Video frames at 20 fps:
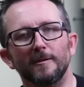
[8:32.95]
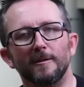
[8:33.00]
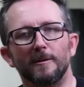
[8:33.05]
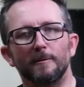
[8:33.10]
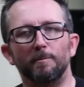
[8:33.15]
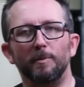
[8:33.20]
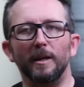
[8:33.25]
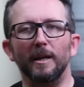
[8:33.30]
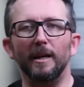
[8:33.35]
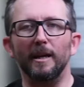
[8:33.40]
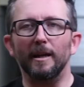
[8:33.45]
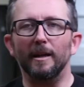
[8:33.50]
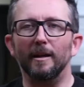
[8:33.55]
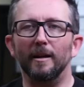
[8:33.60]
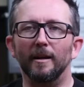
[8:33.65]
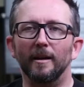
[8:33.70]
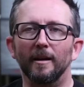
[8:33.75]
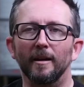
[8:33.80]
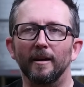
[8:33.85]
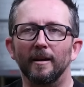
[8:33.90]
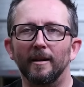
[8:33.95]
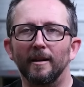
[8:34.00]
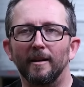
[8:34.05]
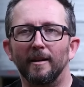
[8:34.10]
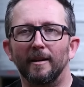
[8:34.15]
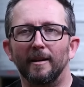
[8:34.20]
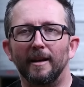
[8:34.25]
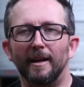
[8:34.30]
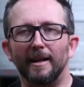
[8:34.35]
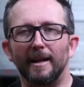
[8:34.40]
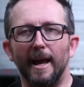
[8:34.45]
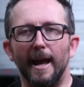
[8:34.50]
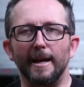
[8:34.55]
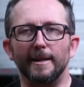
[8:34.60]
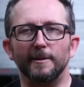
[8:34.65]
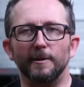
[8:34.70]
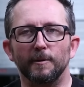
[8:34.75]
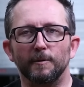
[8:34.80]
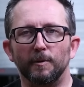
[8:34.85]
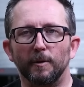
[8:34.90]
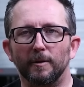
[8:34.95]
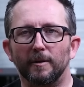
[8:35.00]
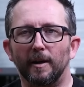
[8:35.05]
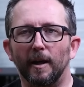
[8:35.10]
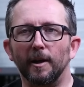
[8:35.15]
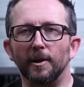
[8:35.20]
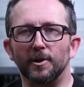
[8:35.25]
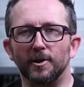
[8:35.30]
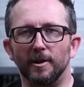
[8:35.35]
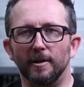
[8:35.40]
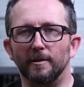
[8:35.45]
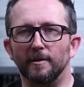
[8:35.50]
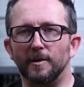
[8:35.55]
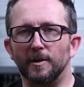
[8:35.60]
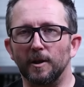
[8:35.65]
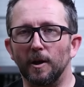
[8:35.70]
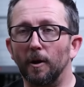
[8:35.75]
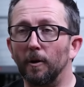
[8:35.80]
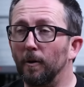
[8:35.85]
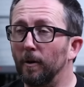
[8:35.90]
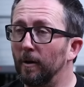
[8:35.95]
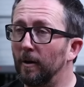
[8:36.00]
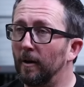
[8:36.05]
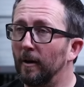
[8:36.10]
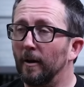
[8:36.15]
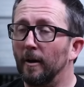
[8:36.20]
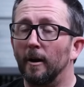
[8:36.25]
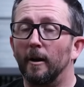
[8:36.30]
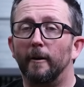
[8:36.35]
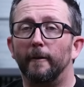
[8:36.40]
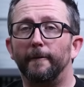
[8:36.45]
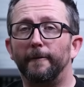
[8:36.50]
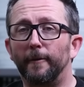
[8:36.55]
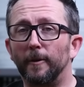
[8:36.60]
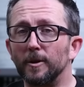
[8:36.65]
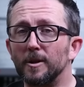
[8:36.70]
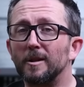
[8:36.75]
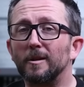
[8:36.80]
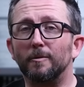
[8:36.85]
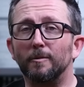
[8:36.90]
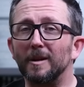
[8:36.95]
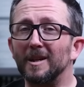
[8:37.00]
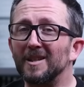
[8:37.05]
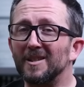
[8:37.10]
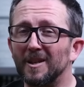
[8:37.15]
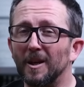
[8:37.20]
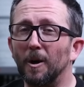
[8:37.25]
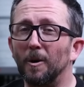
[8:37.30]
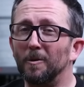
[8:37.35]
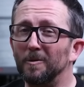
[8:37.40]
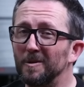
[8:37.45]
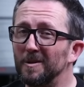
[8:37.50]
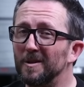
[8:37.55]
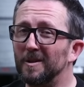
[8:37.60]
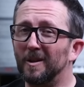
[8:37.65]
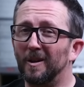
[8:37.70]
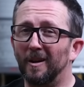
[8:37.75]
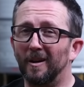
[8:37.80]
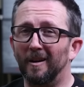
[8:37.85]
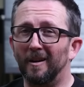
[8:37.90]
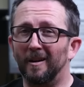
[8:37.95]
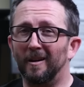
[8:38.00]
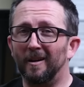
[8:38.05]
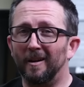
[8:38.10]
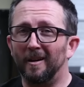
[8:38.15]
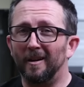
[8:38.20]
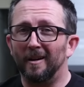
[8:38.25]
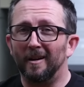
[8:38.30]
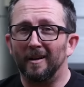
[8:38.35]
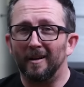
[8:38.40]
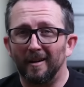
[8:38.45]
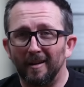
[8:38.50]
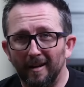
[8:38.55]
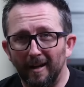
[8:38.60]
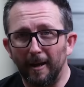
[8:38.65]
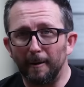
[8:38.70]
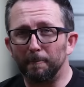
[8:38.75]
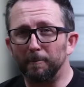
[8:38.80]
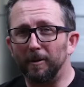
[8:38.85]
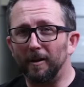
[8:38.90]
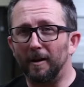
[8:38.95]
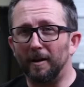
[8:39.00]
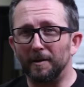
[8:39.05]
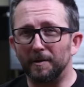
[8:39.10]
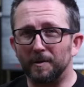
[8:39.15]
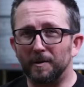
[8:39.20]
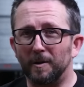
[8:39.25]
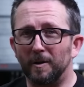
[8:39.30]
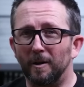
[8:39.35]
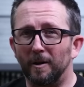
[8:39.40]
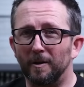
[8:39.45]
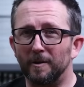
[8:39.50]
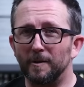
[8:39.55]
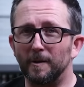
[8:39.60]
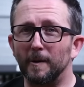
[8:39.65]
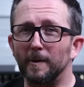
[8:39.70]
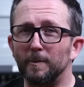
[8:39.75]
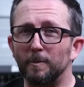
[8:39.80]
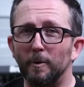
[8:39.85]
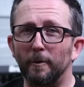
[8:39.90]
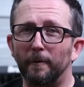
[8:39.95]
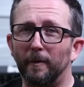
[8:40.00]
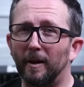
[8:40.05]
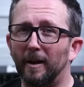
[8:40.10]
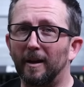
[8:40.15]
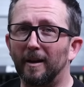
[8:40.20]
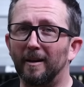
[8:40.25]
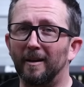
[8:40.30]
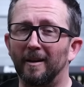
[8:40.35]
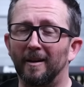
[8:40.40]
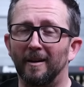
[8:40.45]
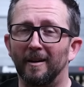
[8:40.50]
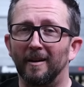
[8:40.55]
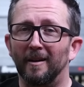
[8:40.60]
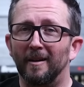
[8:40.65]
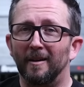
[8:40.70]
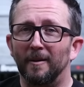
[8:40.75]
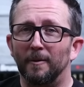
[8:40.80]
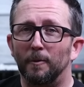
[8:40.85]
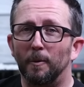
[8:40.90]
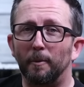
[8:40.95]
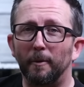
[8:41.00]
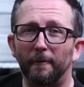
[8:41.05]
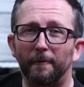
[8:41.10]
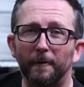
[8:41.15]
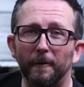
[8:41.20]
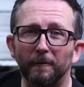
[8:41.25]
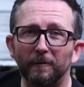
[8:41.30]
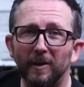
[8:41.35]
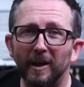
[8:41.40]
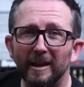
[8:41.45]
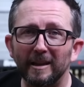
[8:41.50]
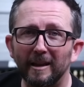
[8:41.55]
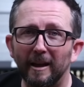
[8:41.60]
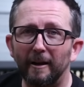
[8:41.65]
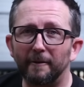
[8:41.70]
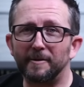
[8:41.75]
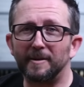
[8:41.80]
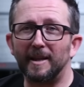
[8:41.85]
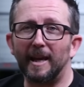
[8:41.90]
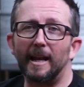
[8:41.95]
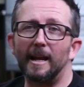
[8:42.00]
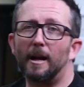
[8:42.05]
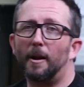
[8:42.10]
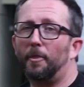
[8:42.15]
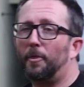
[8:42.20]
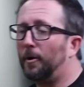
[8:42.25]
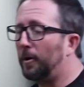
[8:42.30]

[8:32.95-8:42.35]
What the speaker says: in speed and axis rotation. So, first three zones, a plus. So let's move it in. We'll be 15 left, standing on